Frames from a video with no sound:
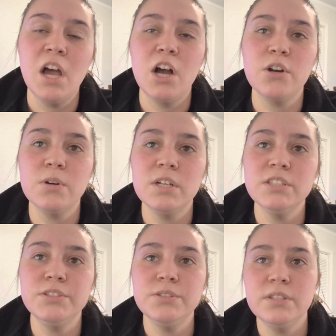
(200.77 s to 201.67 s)

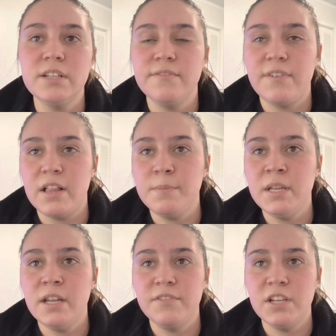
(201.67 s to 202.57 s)
According to the
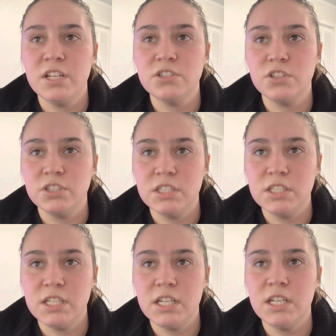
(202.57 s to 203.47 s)
development of the
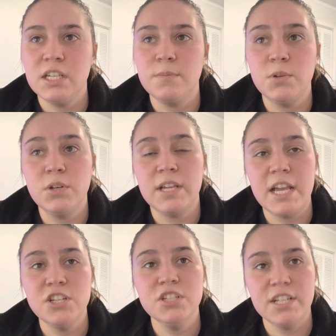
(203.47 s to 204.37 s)
uncertainty
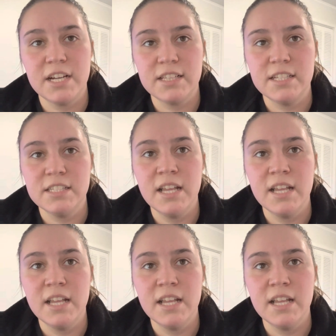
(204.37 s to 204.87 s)
communication checklist,